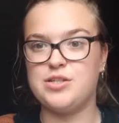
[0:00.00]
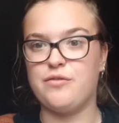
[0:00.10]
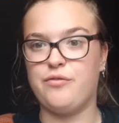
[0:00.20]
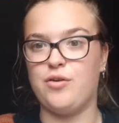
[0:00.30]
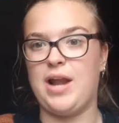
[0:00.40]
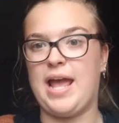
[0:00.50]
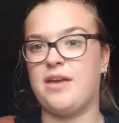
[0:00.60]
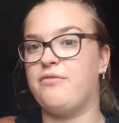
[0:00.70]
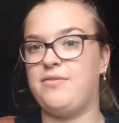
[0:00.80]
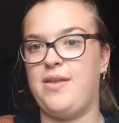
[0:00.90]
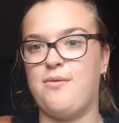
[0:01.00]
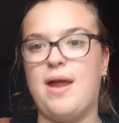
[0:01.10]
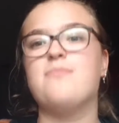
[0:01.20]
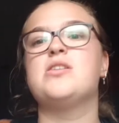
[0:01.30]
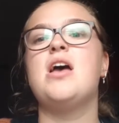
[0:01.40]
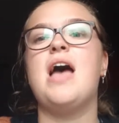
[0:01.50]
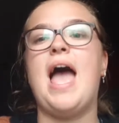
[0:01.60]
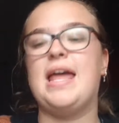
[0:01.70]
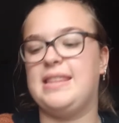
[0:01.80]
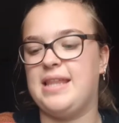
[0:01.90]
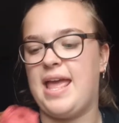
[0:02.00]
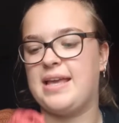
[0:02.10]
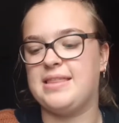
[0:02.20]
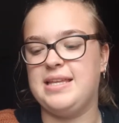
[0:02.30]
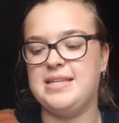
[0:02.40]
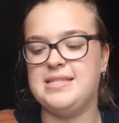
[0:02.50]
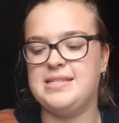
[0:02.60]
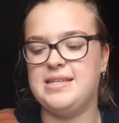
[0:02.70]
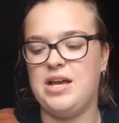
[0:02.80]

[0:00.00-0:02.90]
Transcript: for like 50 grams, and like these